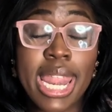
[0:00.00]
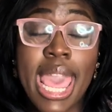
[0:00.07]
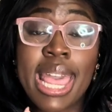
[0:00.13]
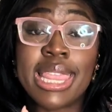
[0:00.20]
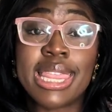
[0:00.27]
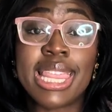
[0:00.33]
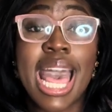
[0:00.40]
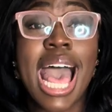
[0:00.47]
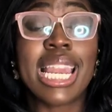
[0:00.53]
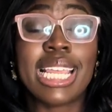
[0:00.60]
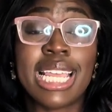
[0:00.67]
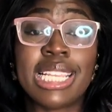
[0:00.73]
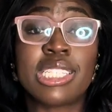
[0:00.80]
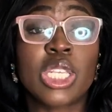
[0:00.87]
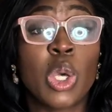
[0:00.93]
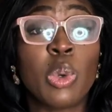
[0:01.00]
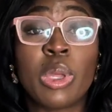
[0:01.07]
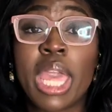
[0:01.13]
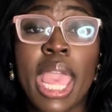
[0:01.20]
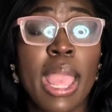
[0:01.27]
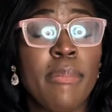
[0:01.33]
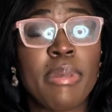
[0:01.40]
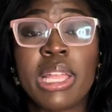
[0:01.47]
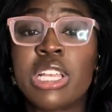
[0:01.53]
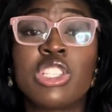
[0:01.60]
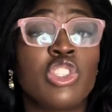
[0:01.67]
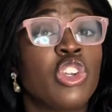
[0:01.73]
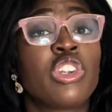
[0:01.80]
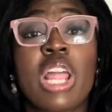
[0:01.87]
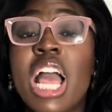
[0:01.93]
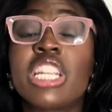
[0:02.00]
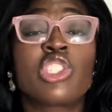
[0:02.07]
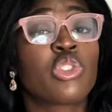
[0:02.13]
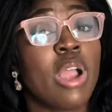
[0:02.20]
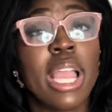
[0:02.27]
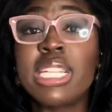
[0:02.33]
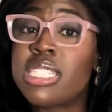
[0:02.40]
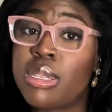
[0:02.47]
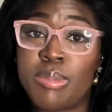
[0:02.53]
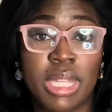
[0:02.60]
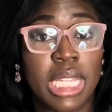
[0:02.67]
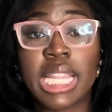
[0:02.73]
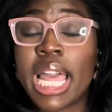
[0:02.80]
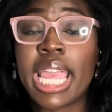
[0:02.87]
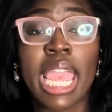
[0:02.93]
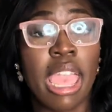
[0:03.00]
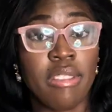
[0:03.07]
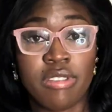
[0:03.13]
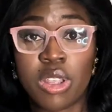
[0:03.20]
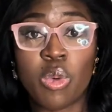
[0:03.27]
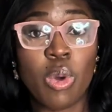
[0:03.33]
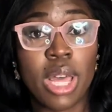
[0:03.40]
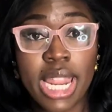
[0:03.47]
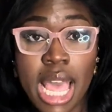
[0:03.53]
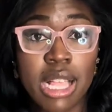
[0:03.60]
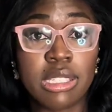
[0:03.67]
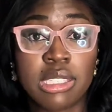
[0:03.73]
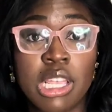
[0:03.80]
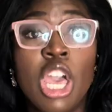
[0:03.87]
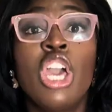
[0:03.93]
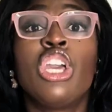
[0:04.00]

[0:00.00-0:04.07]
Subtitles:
and that is okay, because you're not trying to be like everyone else.